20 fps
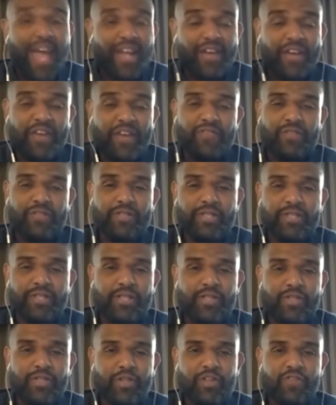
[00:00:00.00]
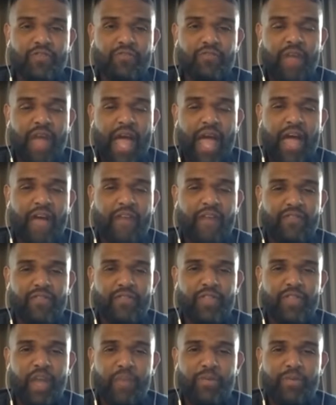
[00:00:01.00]
grateful to sort of have
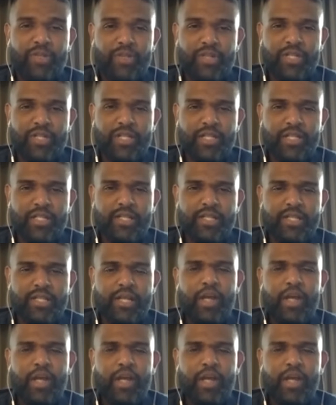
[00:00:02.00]
the opportunity to